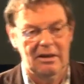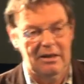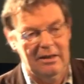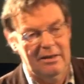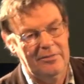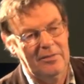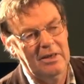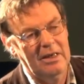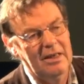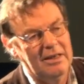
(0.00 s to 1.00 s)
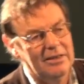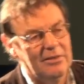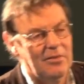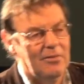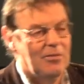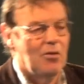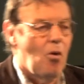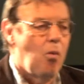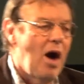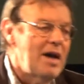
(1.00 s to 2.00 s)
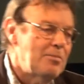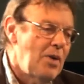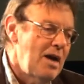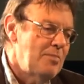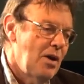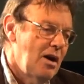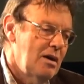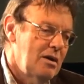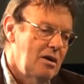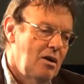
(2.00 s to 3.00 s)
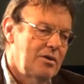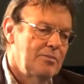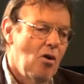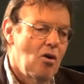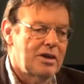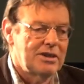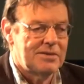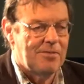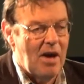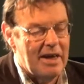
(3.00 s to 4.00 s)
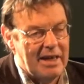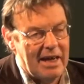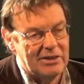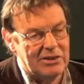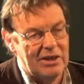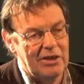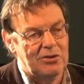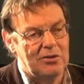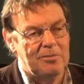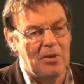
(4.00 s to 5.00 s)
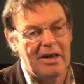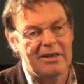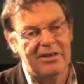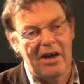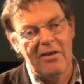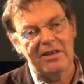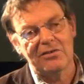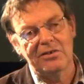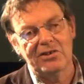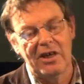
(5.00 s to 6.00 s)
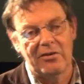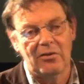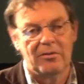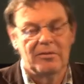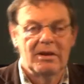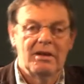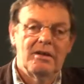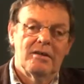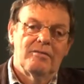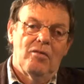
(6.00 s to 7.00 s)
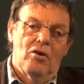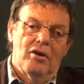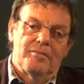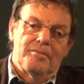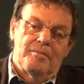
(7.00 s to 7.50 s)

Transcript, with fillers: Uh, the white paper on mortgage finance issued by the Directorate General for